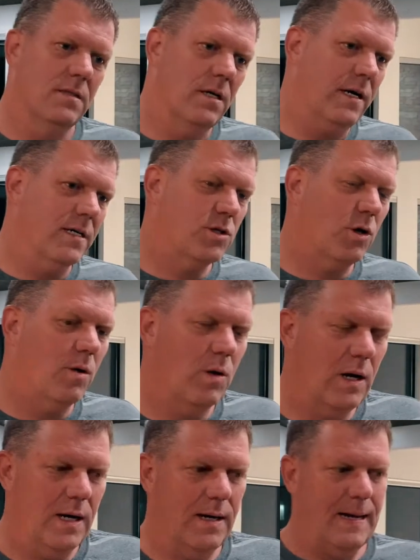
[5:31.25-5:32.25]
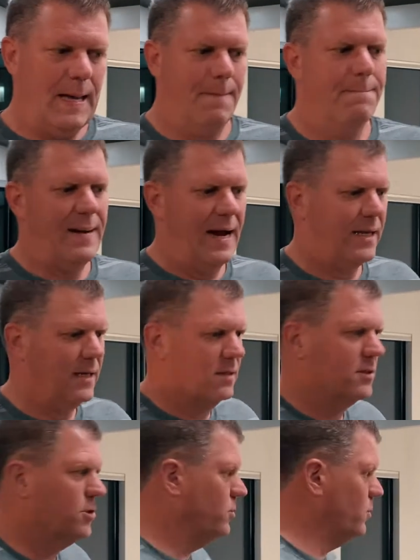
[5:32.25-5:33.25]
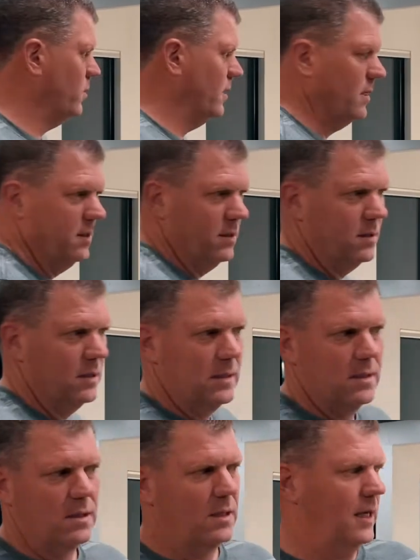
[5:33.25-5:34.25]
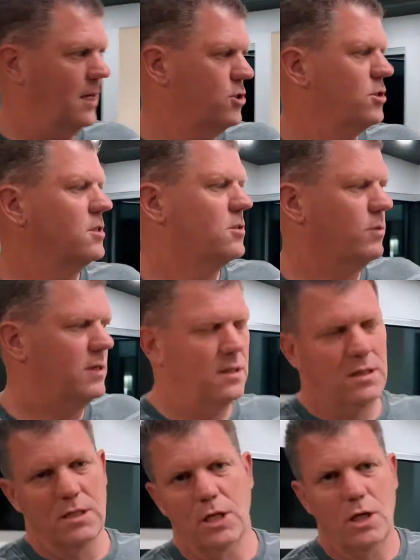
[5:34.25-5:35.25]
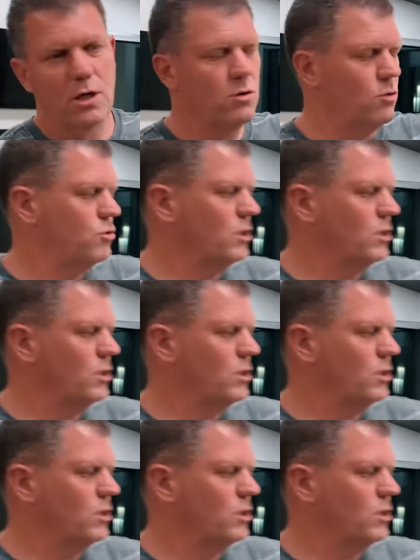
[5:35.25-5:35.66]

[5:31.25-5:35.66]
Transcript: All right, so back into the kitchen. So we did this huge